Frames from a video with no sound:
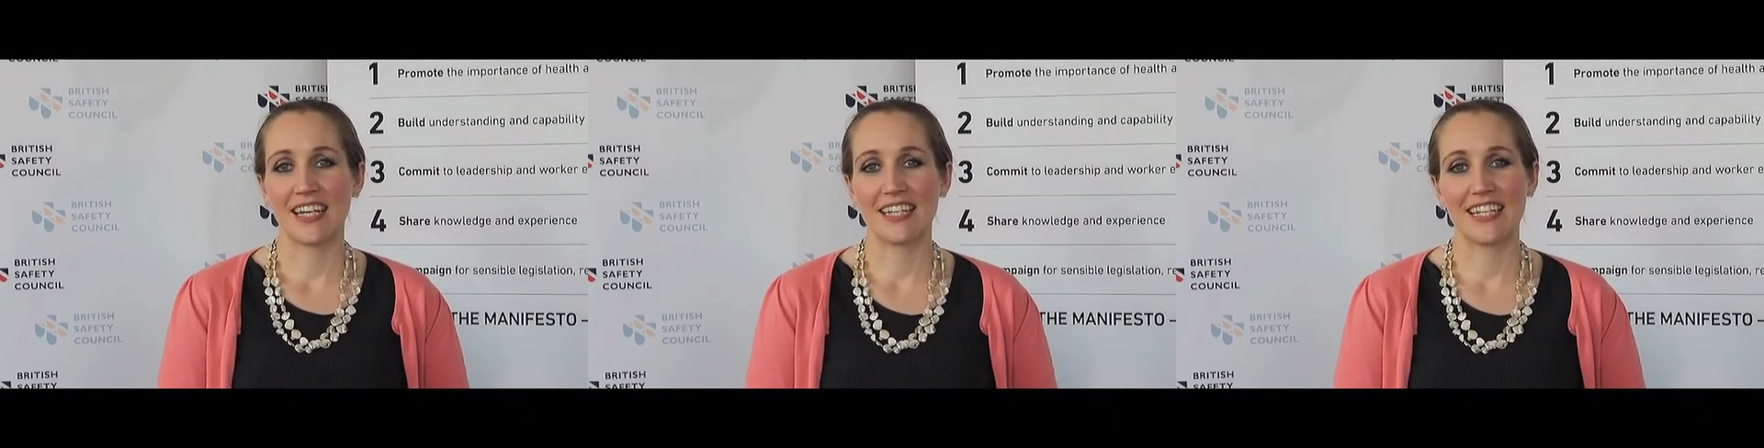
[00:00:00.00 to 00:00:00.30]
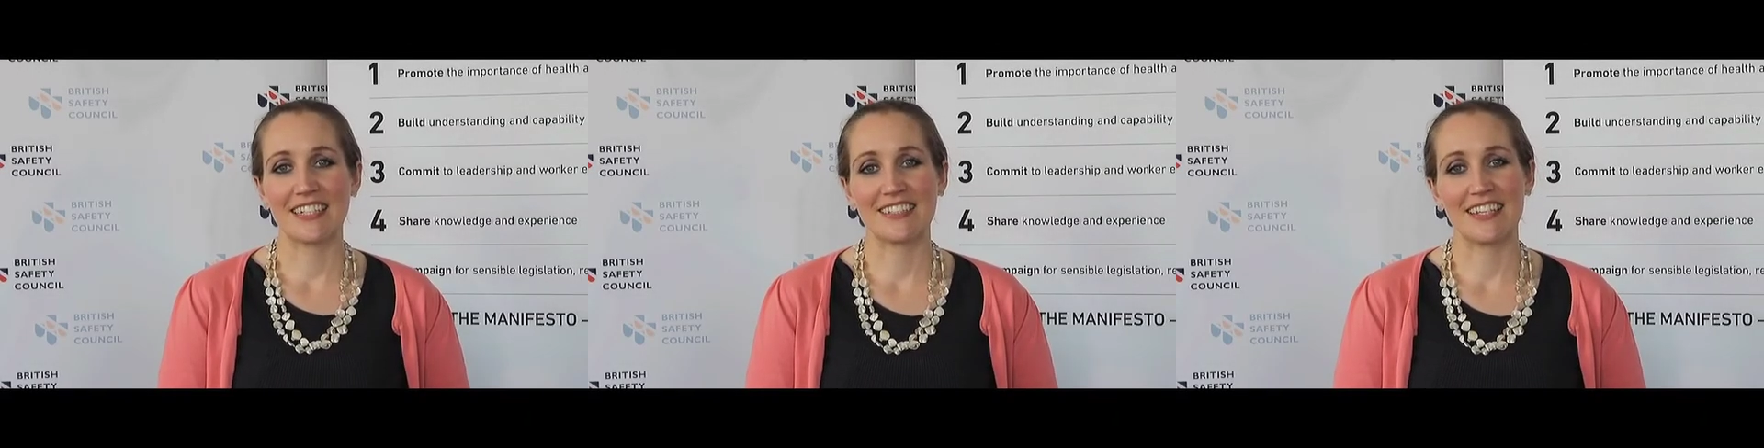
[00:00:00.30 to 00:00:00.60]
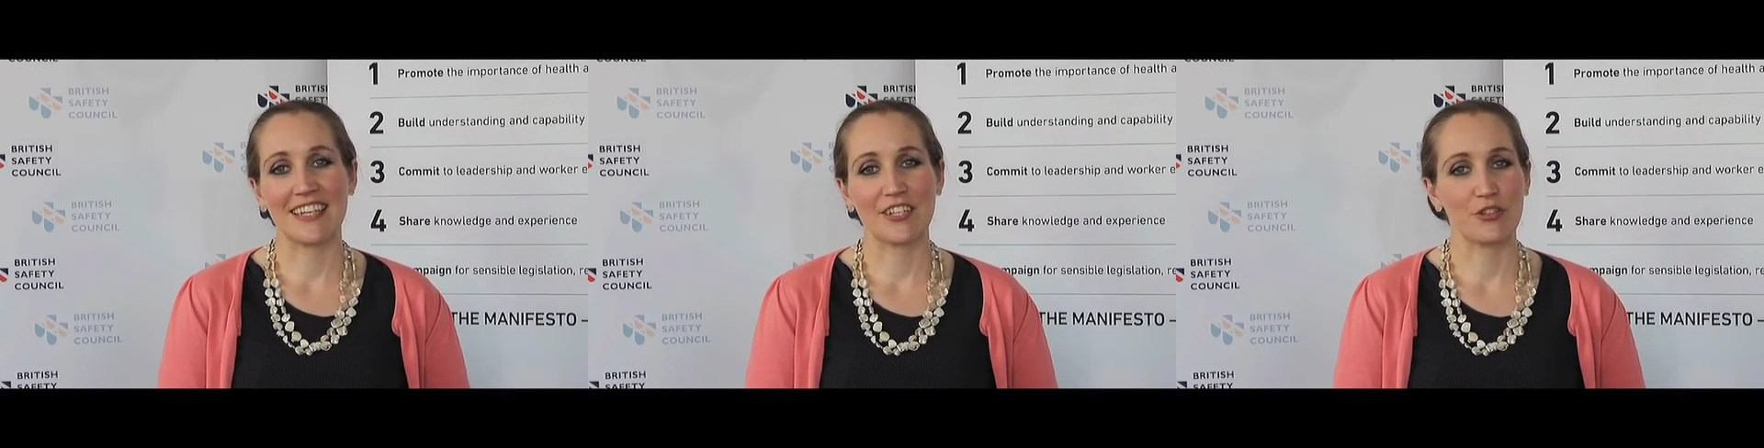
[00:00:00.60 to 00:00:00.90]
I'd like to
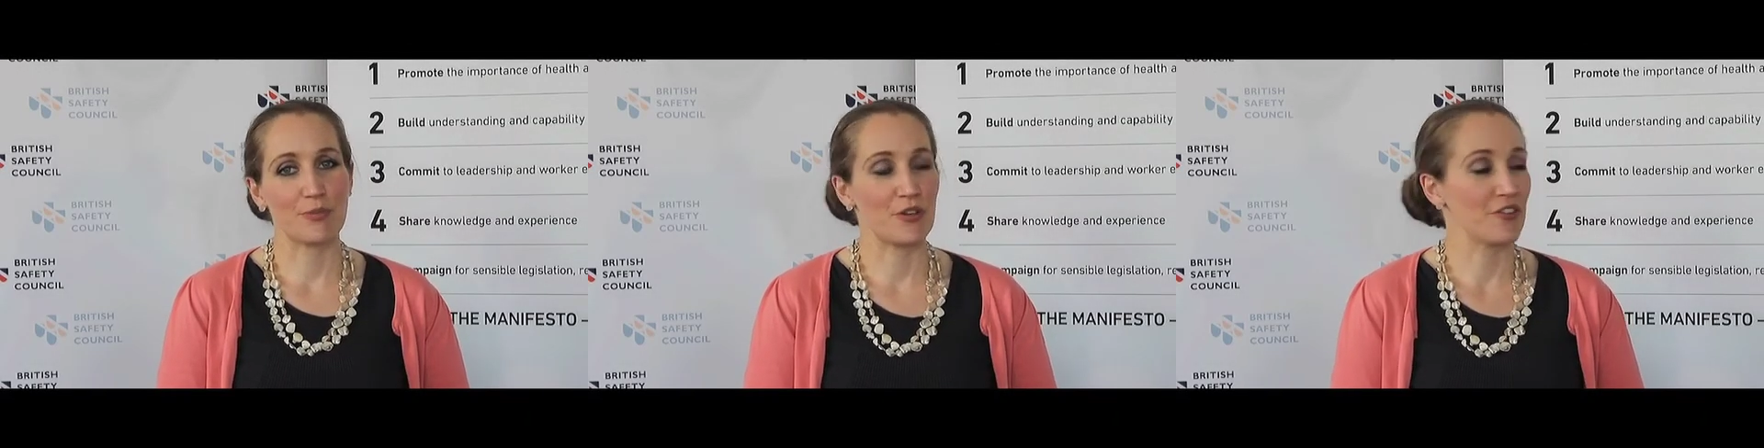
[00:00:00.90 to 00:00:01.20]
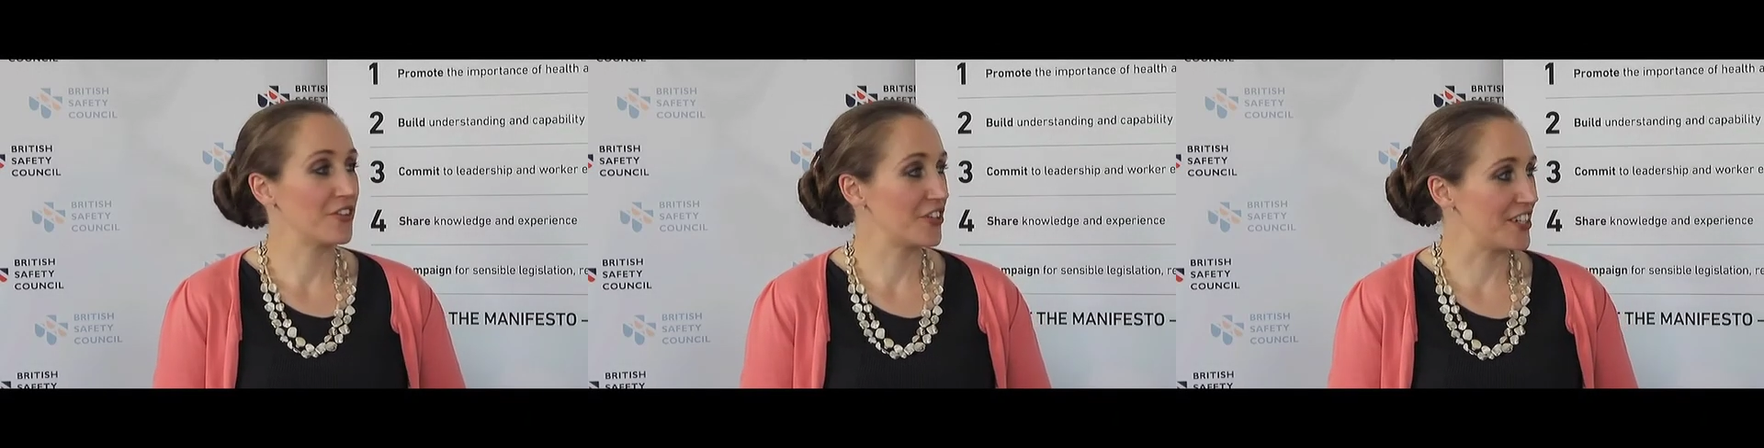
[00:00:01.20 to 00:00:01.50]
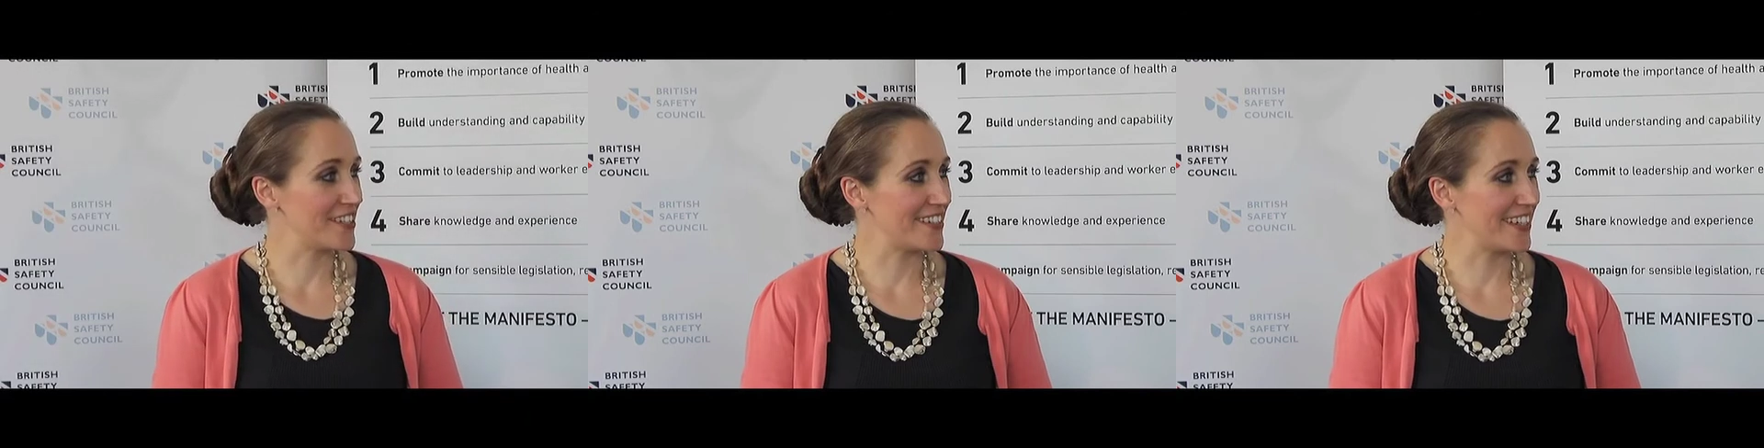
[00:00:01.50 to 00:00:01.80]
say thank you to both
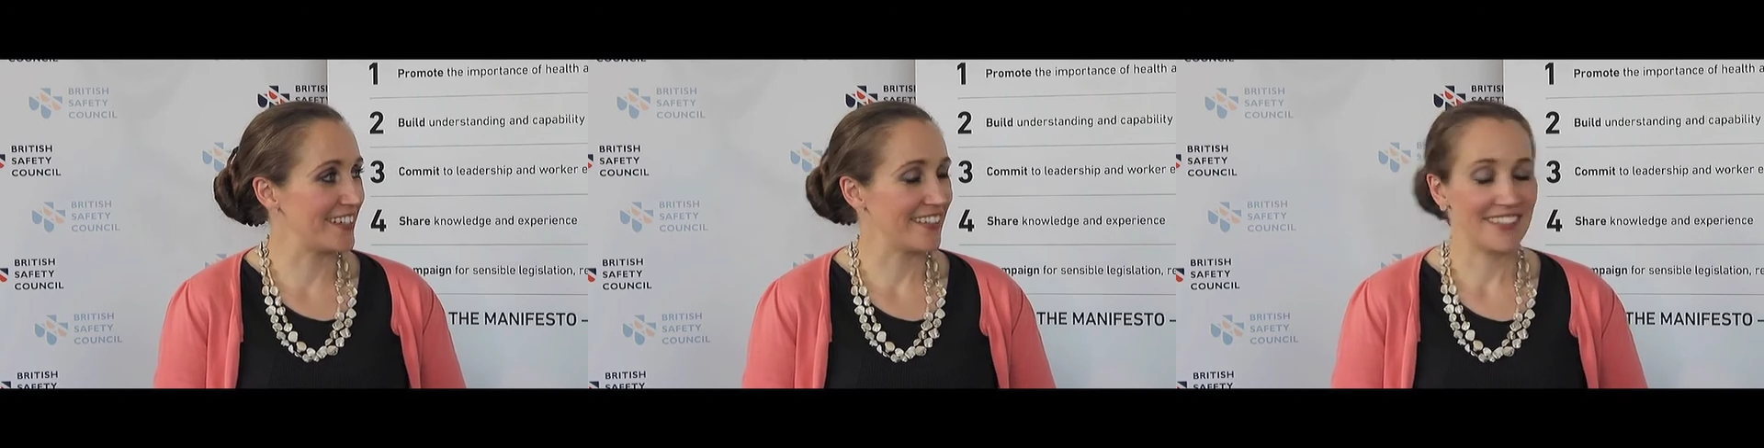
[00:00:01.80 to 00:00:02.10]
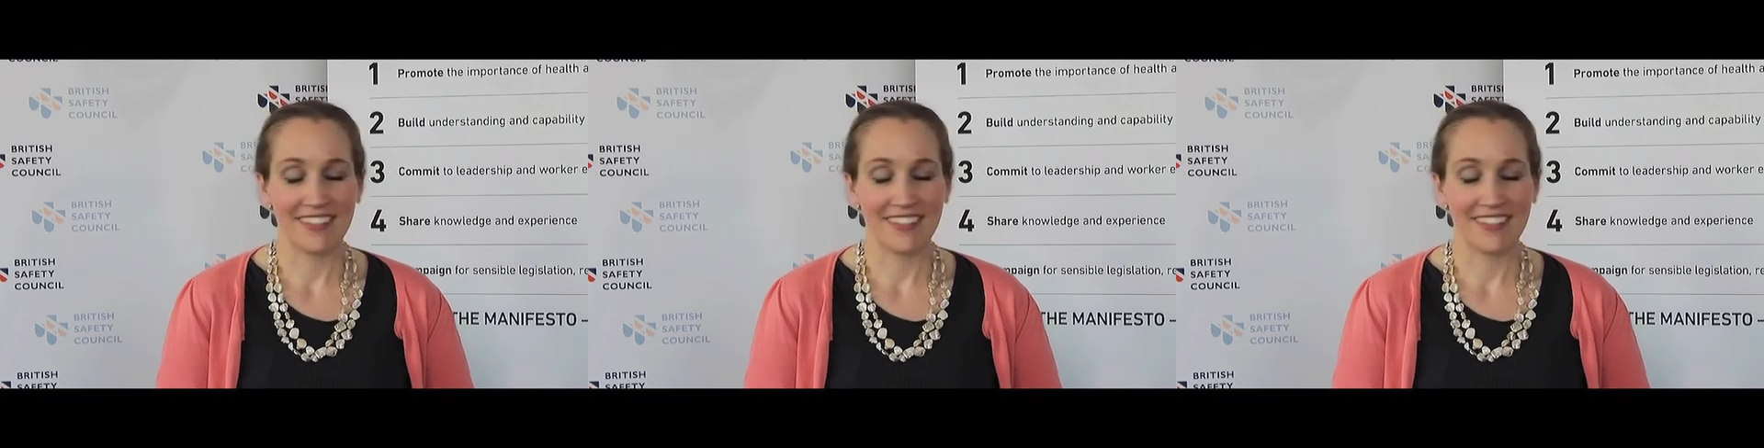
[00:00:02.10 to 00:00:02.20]
Kirsty